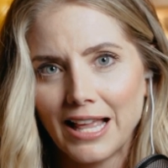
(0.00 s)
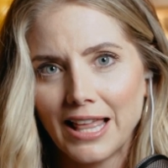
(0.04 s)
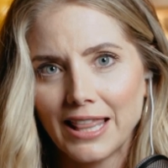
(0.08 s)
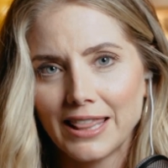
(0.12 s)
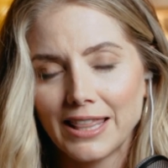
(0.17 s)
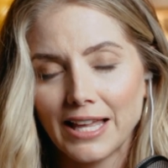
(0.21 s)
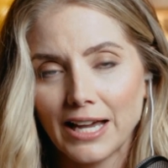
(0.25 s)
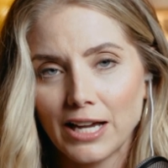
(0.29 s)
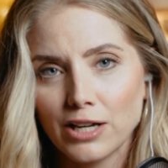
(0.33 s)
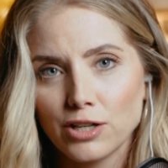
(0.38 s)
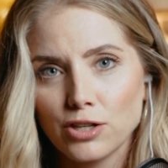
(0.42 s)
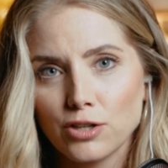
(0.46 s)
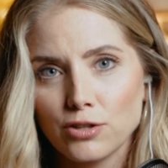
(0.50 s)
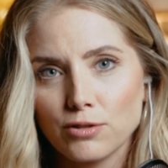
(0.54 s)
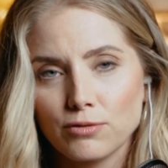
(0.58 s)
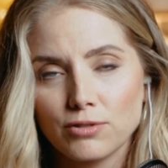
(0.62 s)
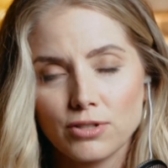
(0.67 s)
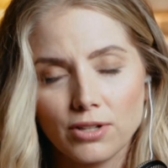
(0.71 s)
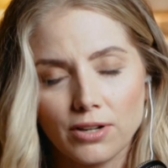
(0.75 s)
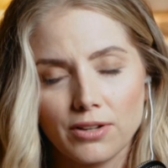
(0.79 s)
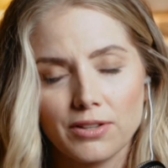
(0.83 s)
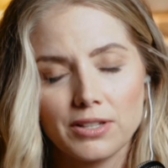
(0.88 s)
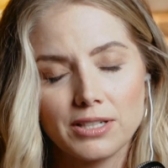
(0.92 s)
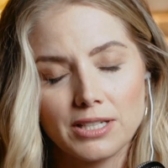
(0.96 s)
that you
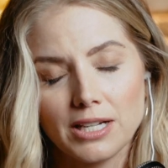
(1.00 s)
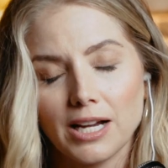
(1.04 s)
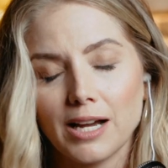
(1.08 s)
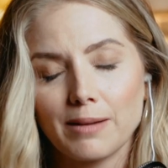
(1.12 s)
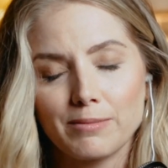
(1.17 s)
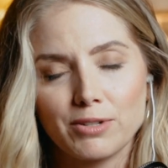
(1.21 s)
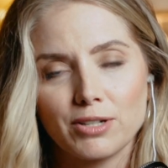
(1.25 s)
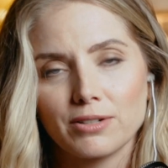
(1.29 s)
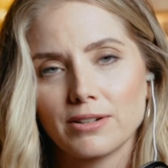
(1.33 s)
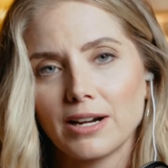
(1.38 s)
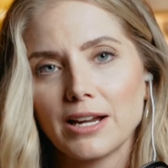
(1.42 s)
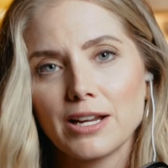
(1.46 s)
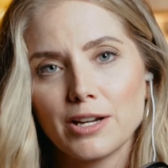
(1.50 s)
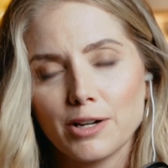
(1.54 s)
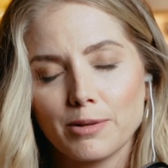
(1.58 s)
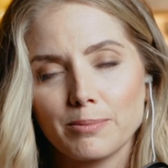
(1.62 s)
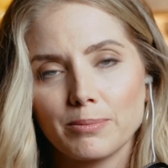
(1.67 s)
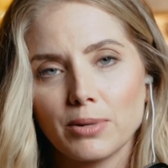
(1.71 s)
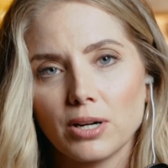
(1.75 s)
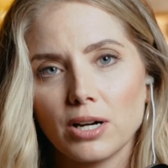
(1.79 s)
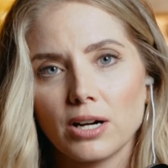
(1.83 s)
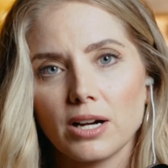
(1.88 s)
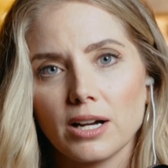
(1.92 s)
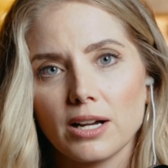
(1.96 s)
took the time to write your
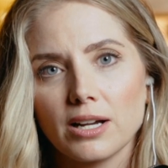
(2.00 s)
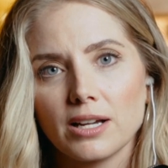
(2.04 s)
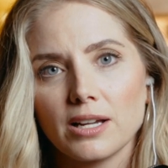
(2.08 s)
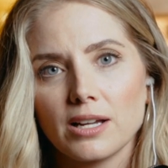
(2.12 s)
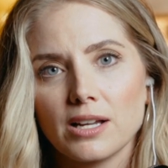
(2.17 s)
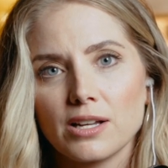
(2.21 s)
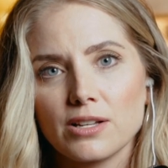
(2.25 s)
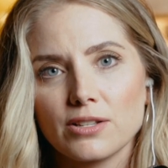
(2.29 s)
book